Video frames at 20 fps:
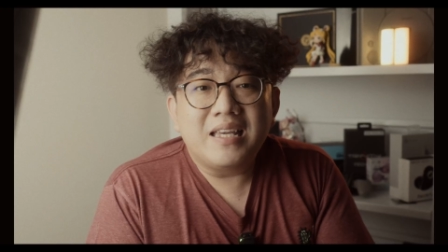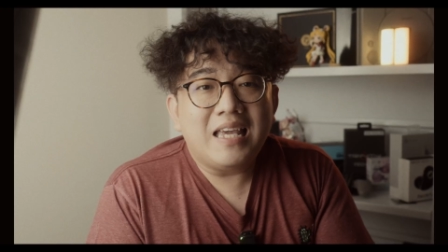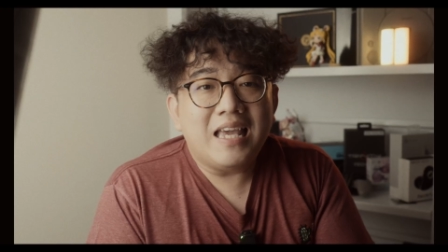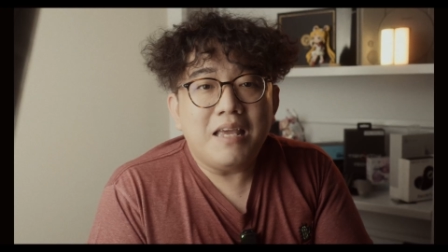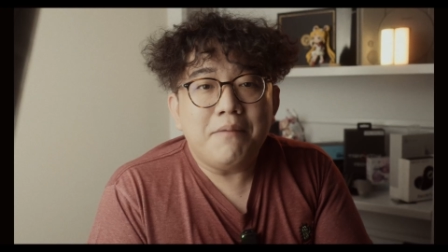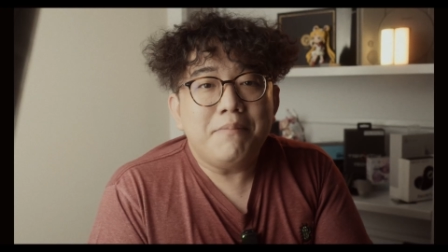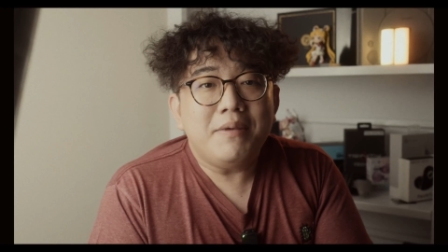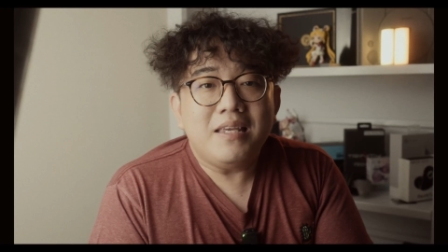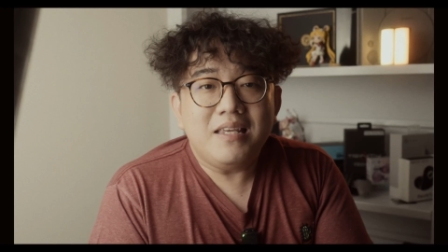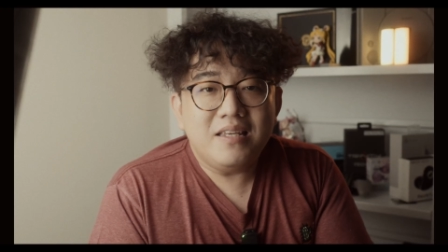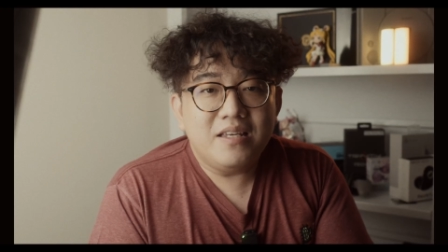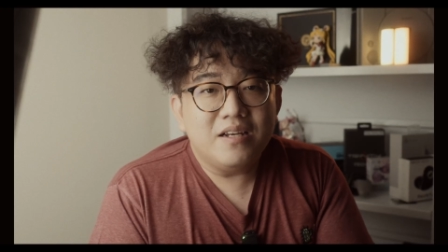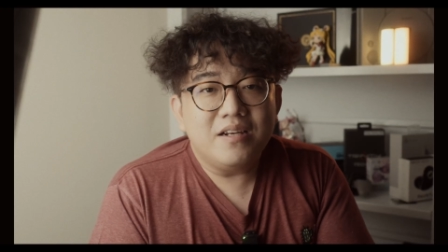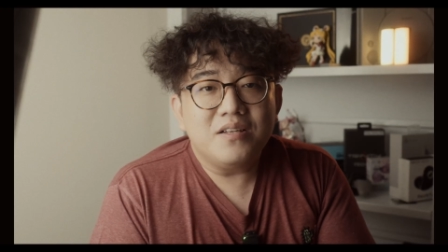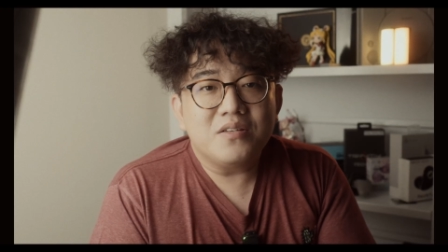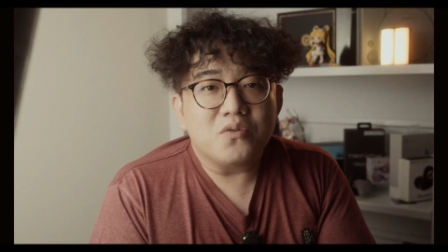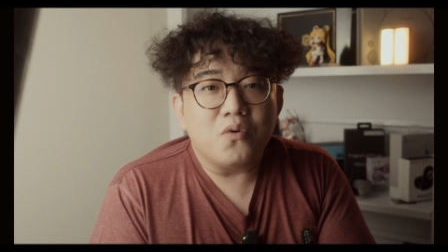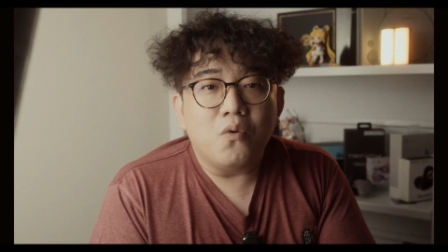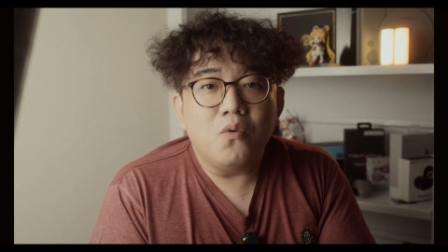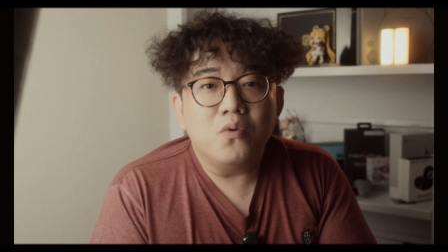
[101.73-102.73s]
KB
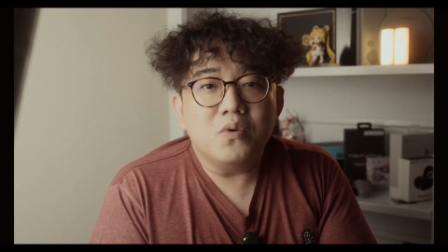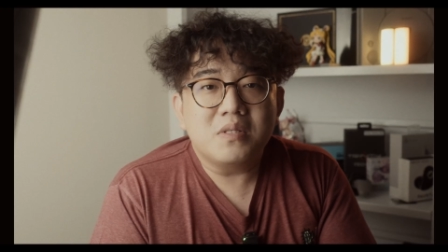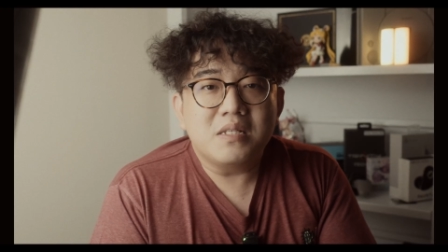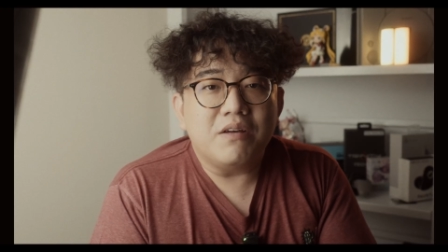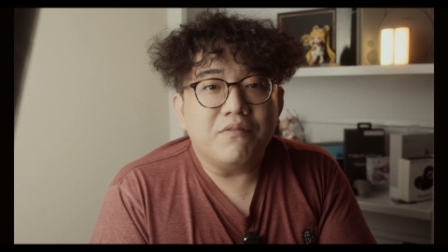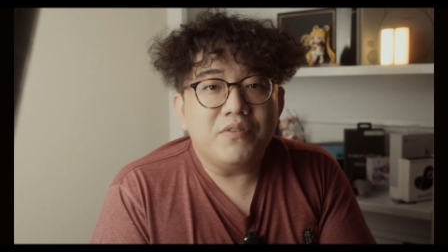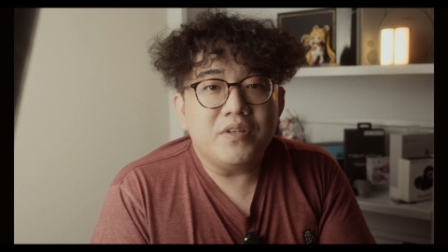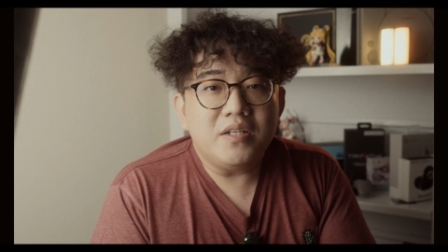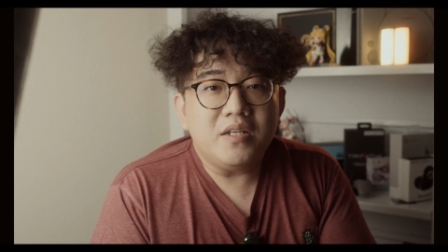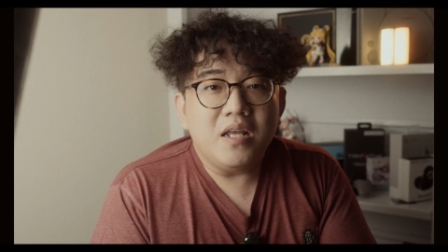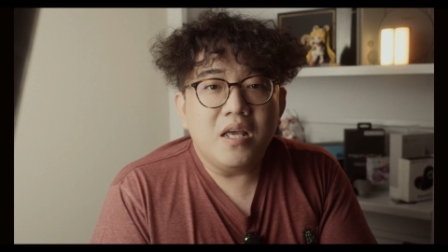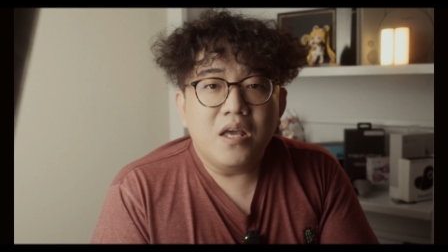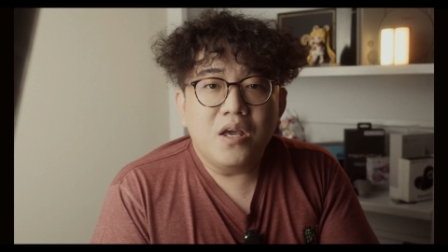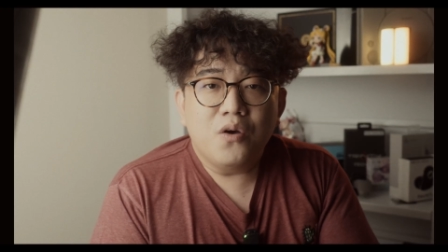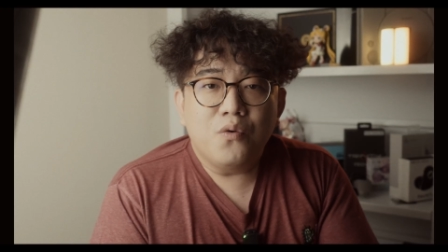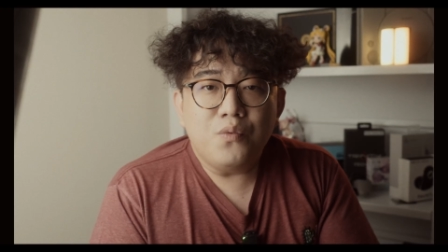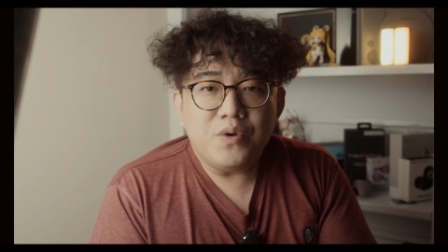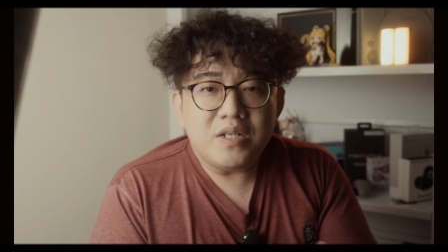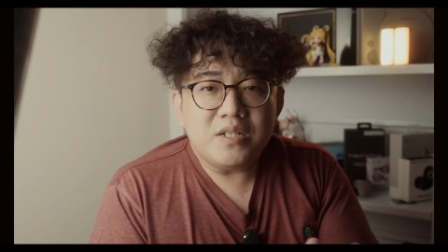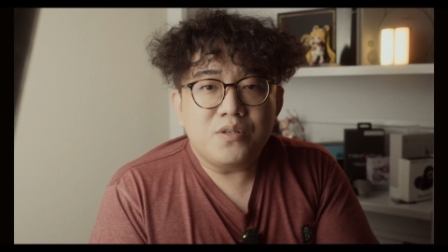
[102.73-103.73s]
Years 07,
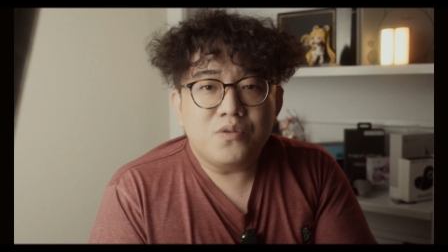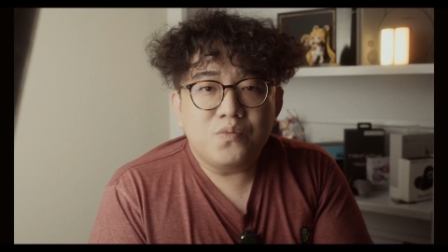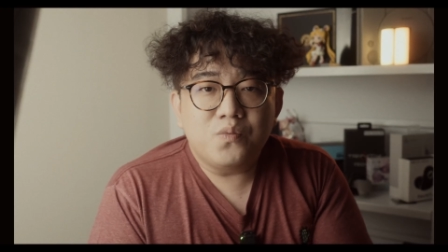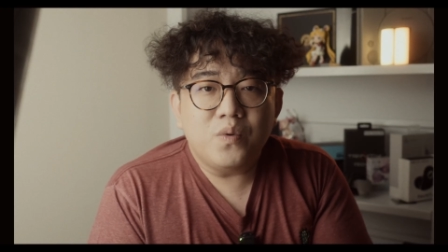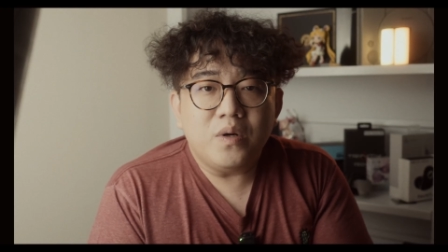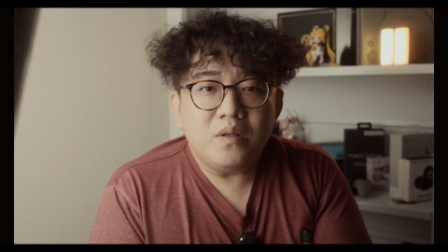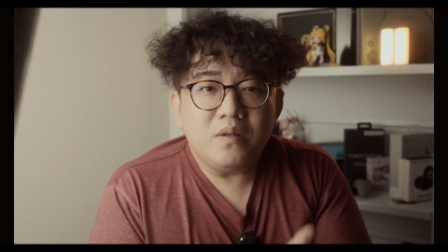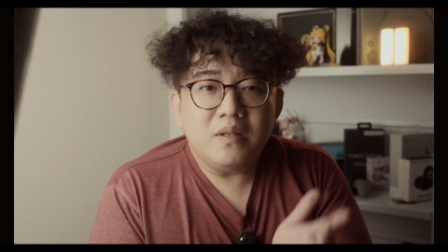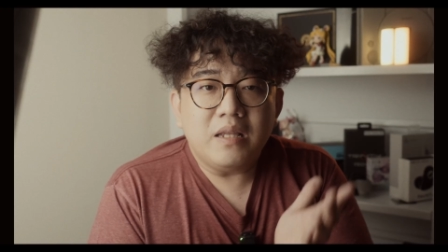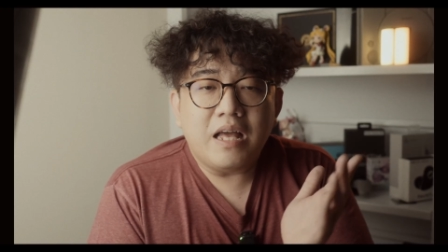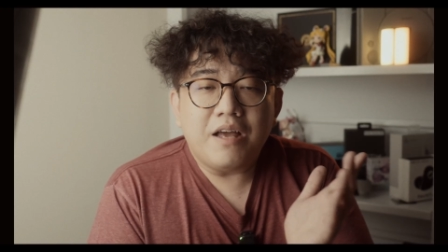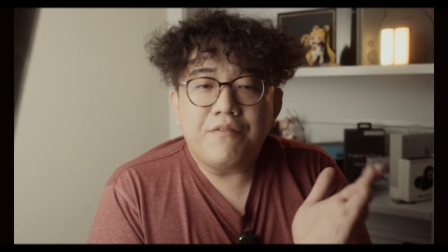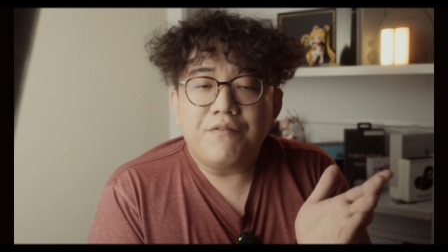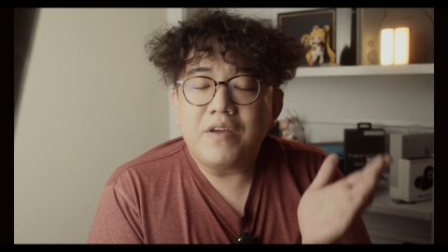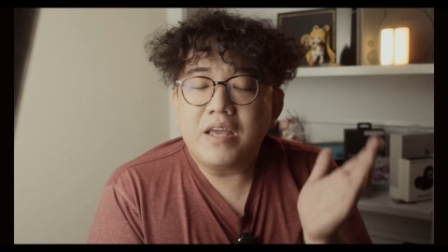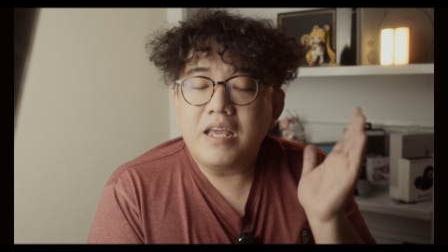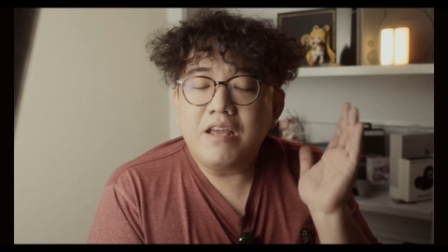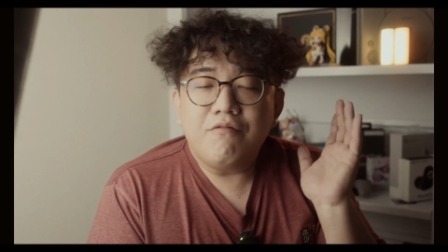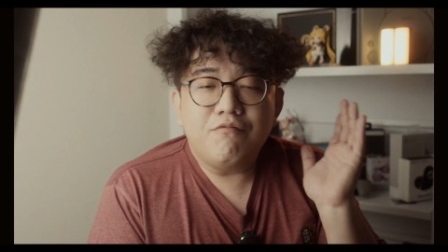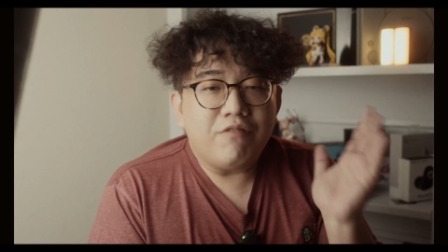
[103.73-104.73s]
which will have
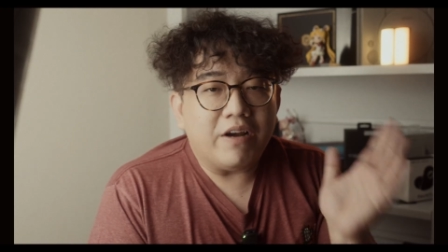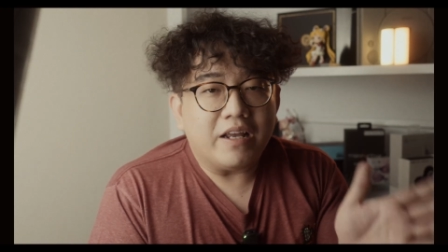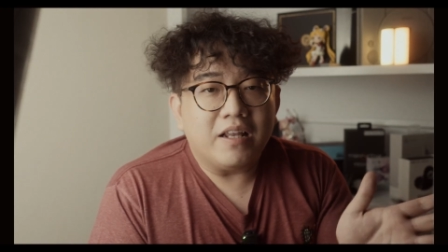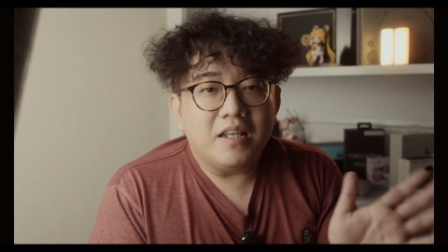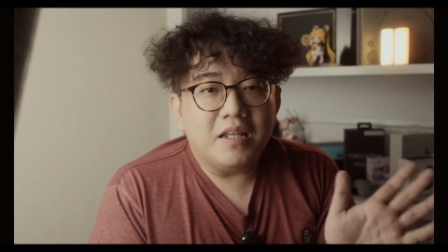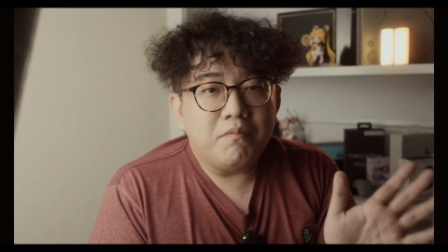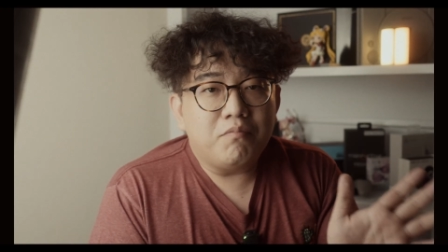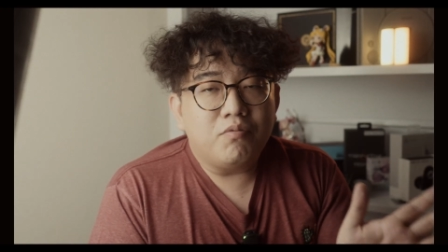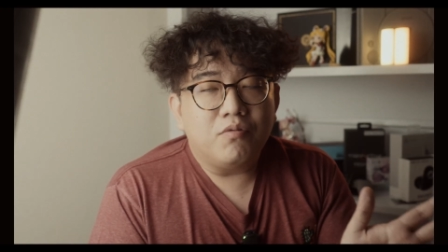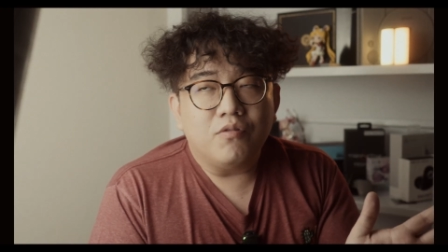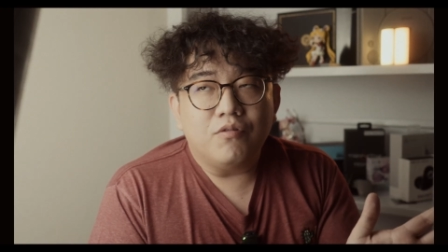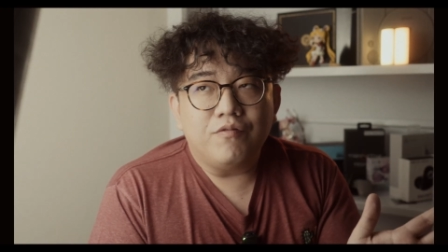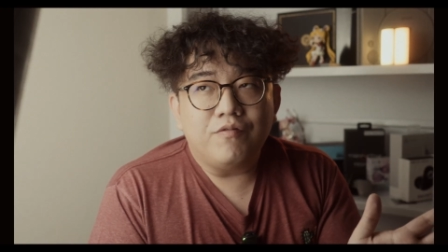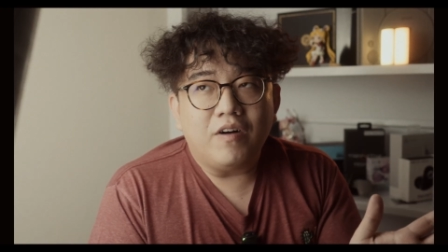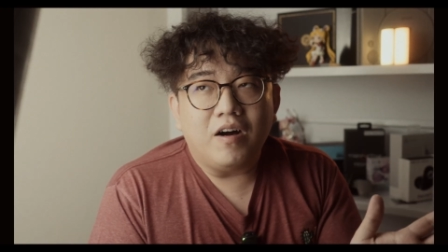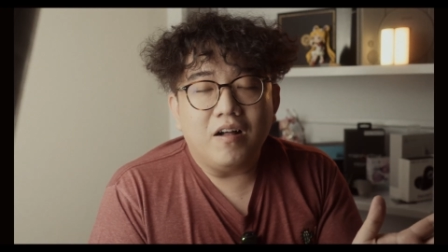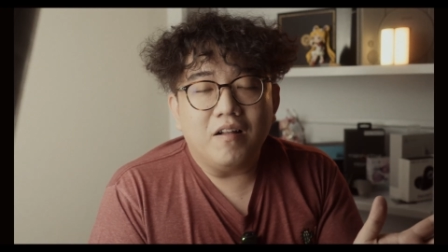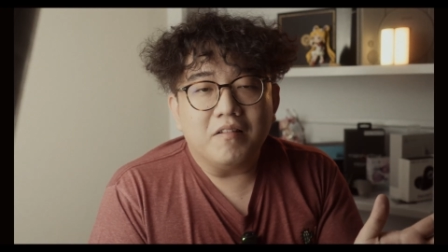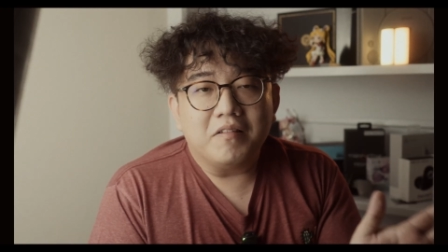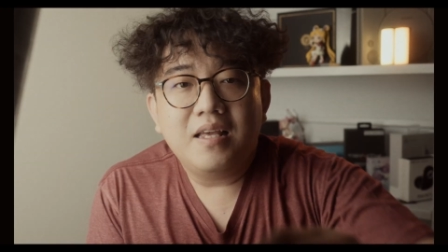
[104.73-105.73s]
a regular
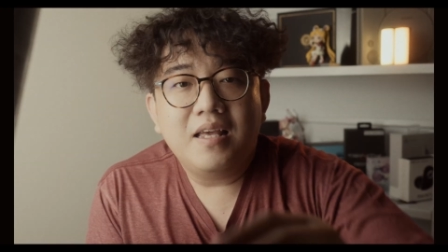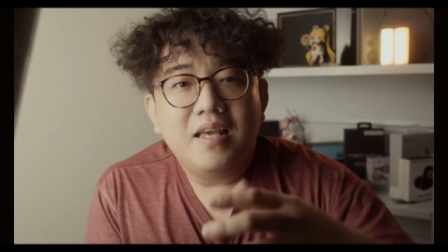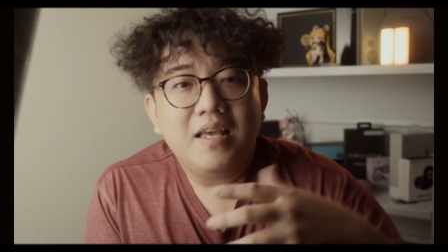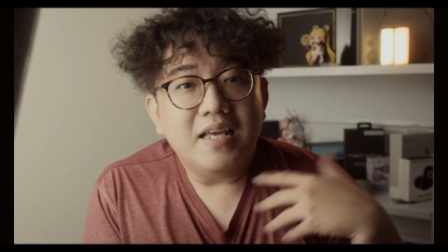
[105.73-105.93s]
profile.